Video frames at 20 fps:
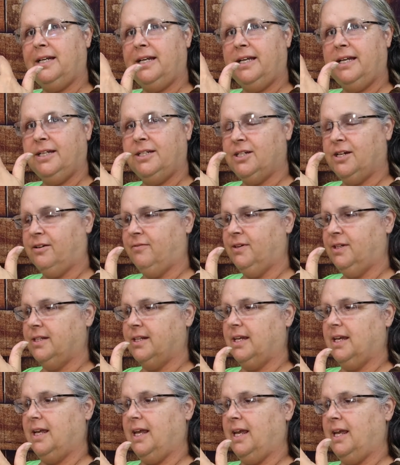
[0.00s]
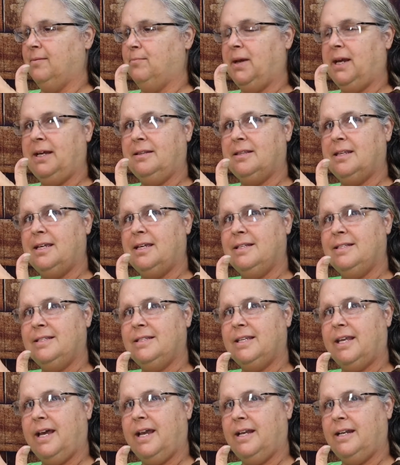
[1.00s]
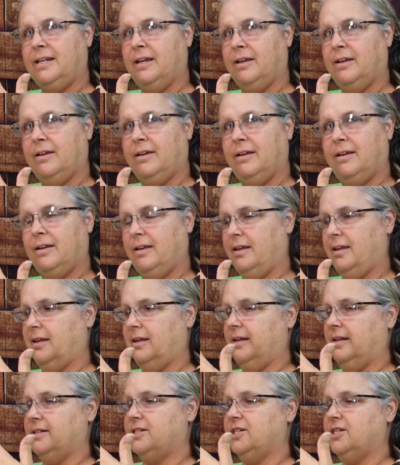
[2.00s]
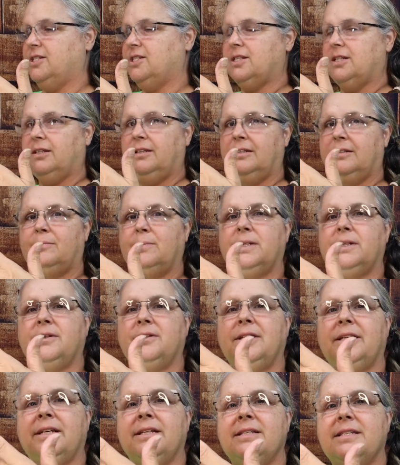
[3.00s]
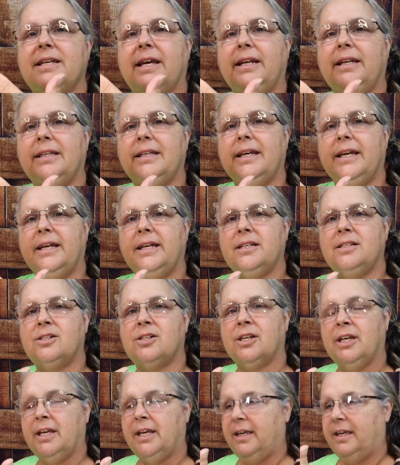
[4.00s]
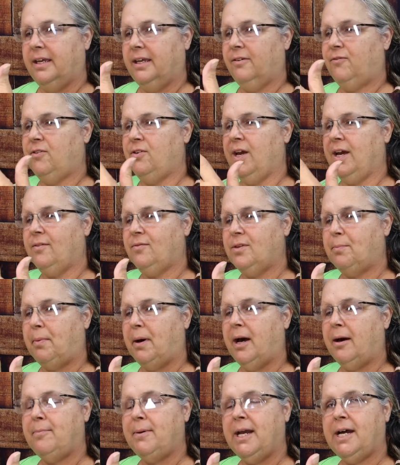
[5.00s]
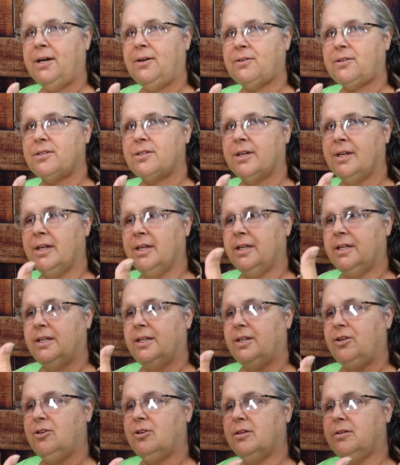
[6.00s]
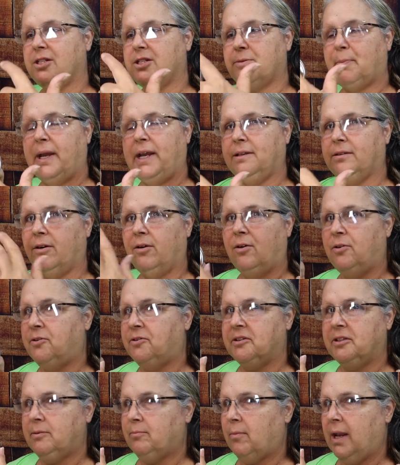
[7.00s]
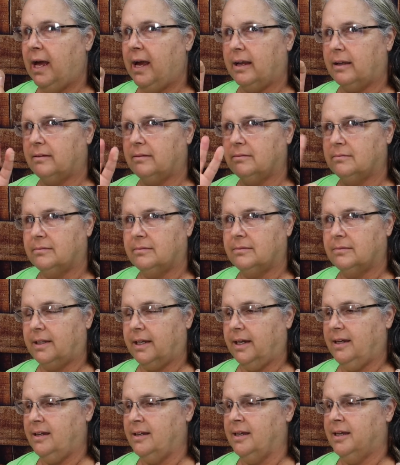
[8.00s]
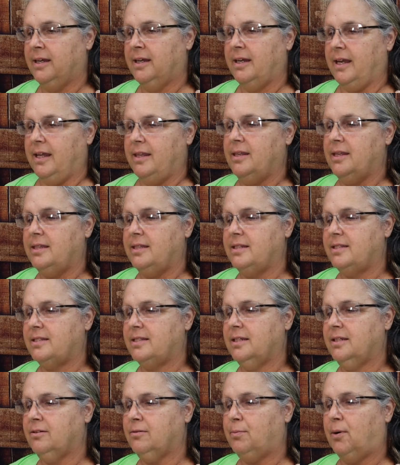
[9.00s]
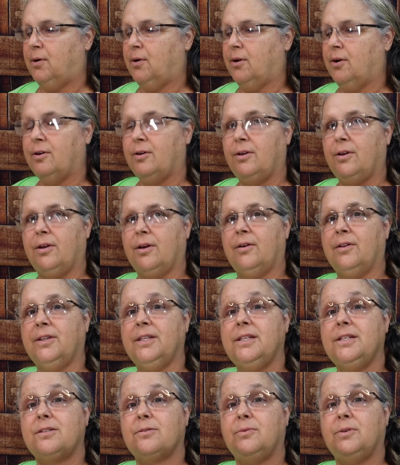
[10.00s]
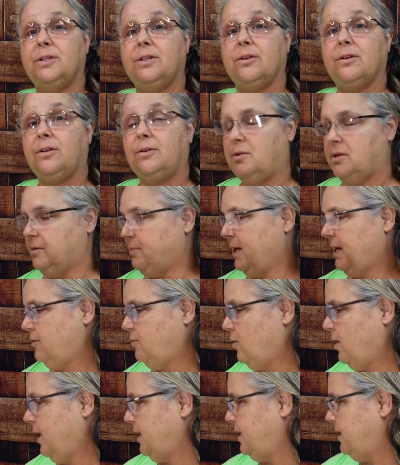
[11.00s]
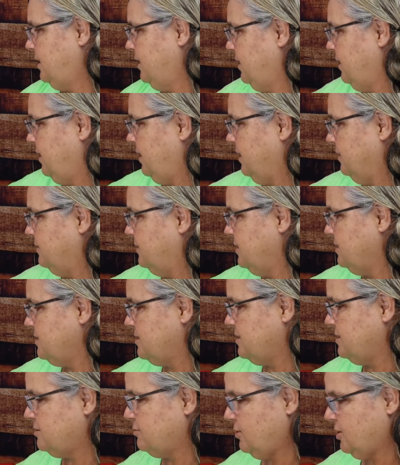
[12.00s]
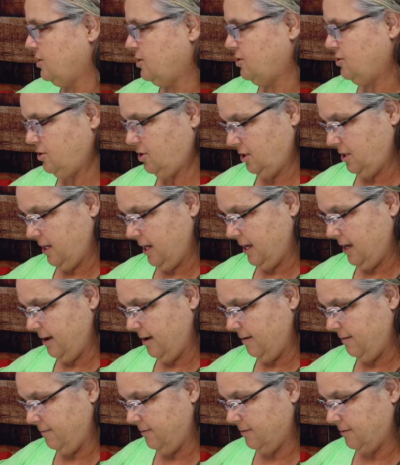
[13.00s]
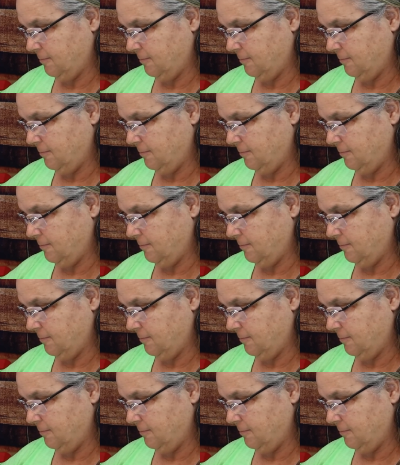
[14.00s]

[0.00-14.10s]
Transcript: edge of it and paint the inside. Just a little bit on the inside of the edge. If you have the pop outs, you can just paint the whole thing black. Okay, and then the center part on this one, you're going to want to paint white. And this is what you should have